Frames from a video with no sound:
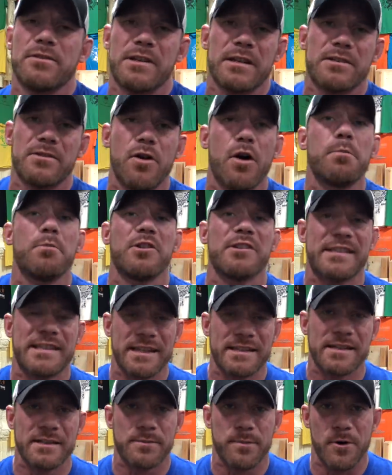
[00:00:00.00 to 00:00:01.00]
or just normal
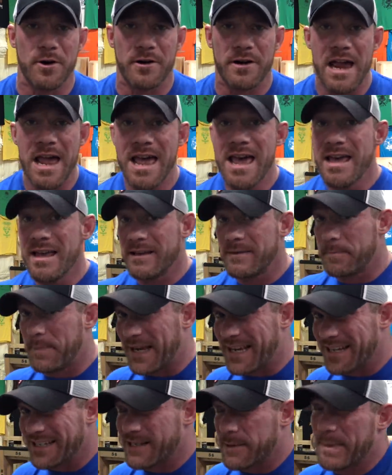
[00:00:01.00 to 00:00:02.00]
assistance work.
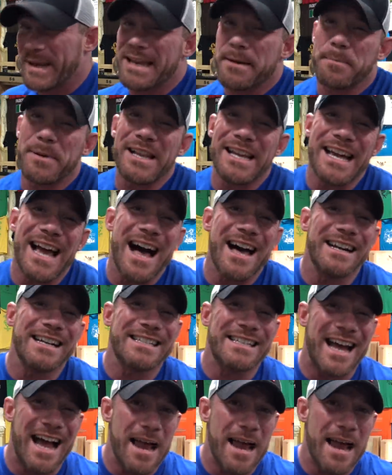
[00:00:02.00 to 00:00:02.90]
Because to be completely honest,